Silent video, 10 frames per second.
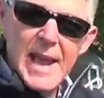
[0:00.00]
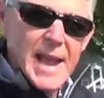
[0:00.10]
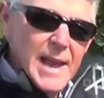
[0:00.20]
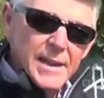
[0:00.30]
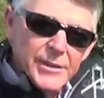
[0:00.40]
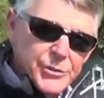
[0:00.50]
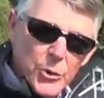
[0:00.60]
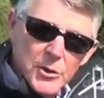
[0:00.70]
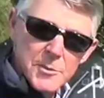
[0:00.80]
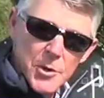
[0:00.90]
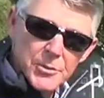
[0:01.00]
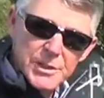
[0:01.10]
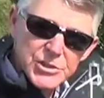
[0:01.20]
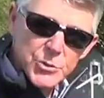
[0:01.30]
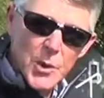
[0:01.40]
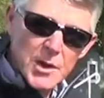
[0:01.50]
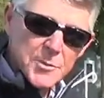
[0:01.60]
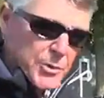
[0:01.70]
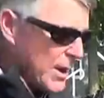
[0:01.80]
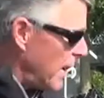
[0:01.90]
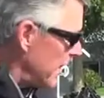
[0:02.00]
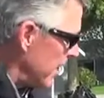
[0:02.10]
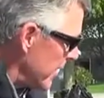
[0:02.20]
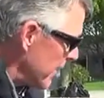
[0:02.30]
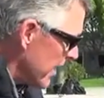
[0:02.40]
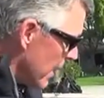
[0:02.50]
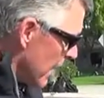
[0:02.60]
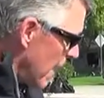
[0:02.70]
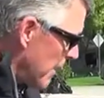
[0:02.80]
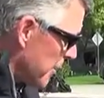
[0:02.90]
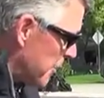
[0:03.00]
any trolling motor that you want to put on here. Uh, the